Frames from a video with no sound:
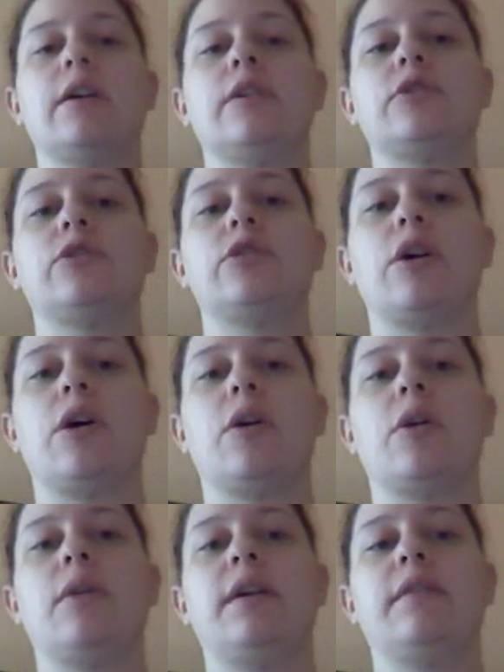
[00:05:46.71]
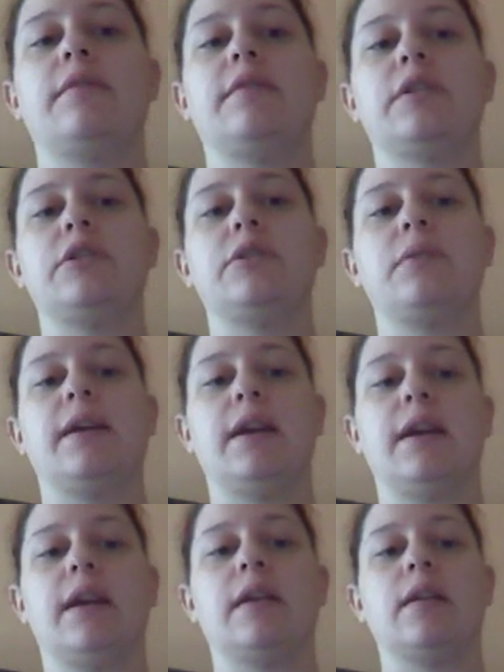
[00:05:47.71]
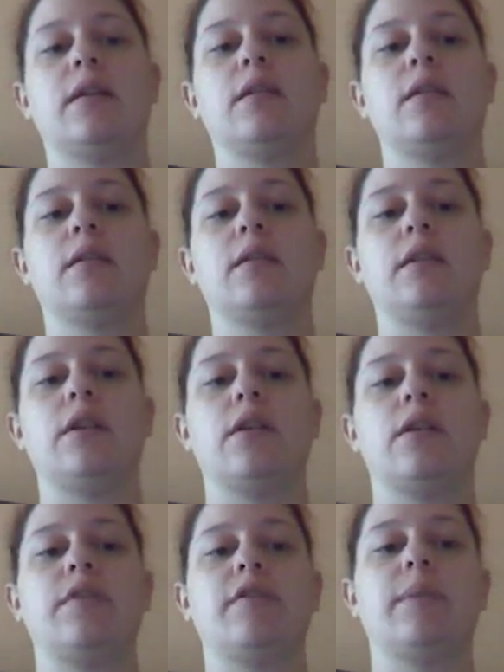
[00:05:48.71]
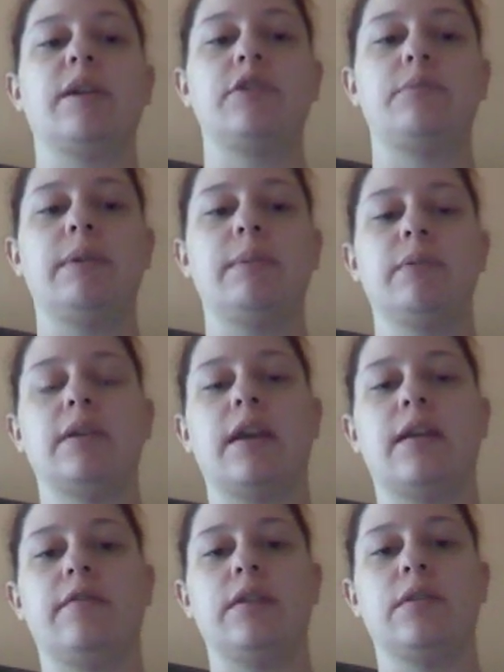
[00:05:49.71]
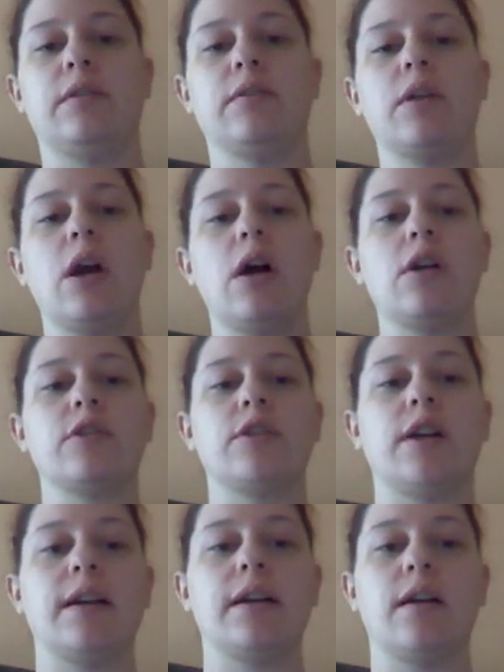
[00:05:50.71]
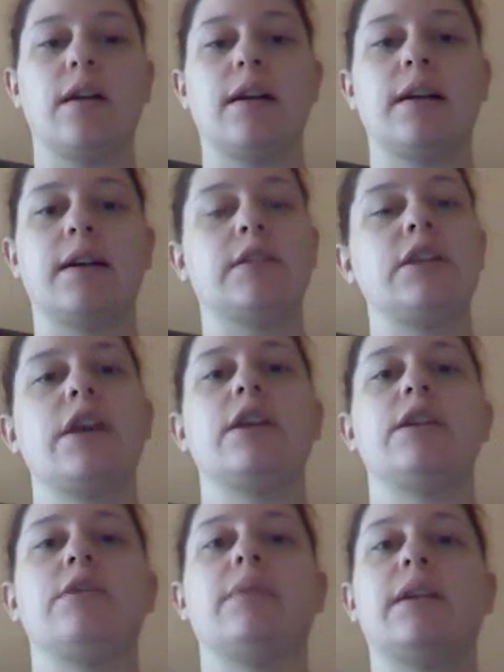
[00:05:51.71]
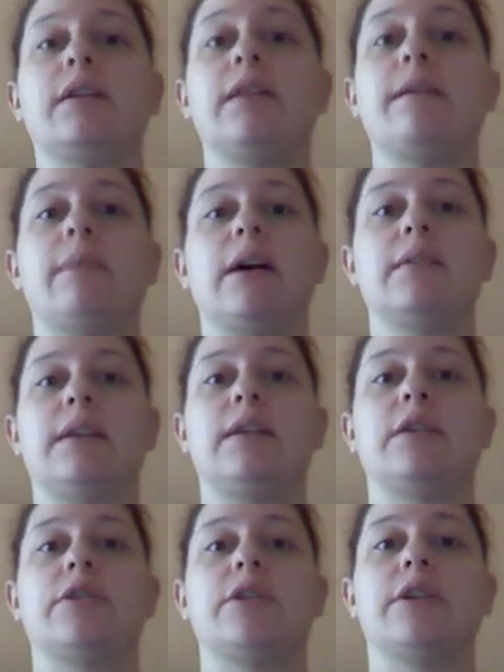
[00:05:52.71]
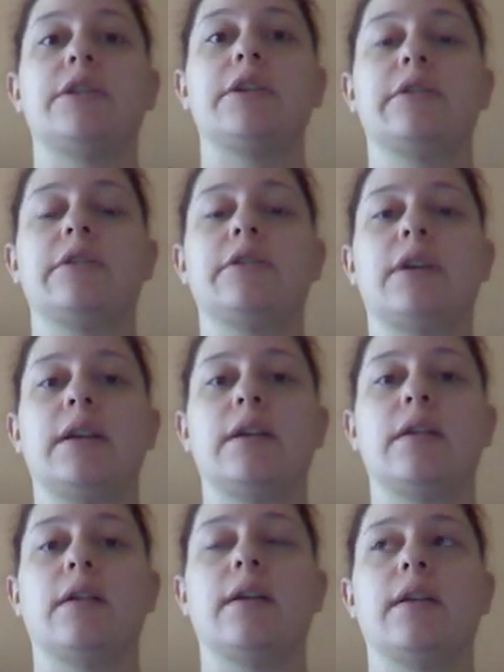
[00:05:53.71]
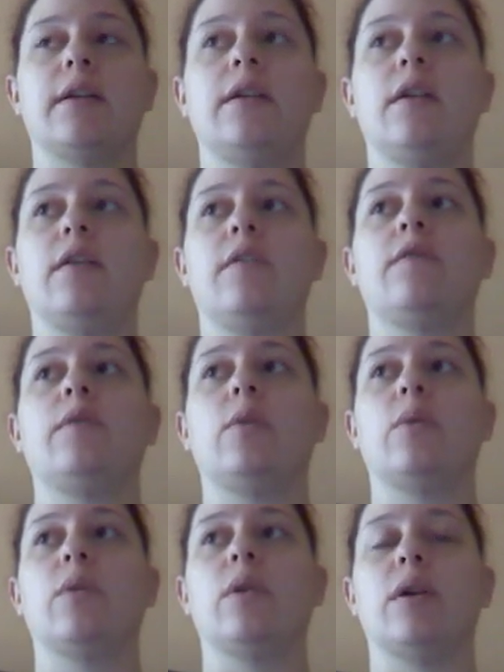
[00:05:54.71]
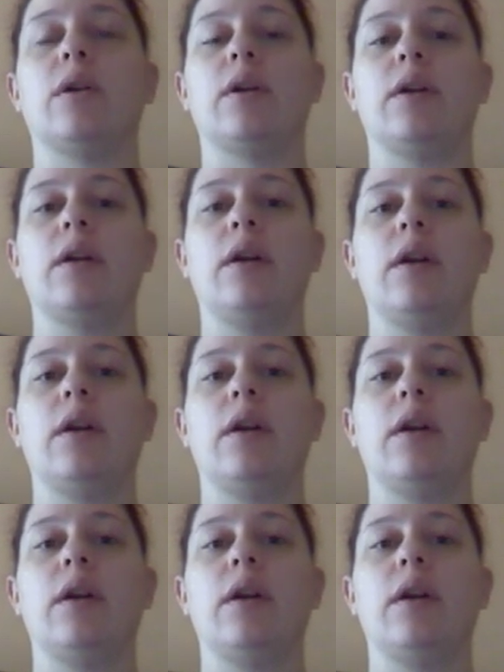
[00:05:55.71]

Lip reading: So if you're doing, if a bunch of people gave you credit cards, you enter the amount that you're charging their credit card for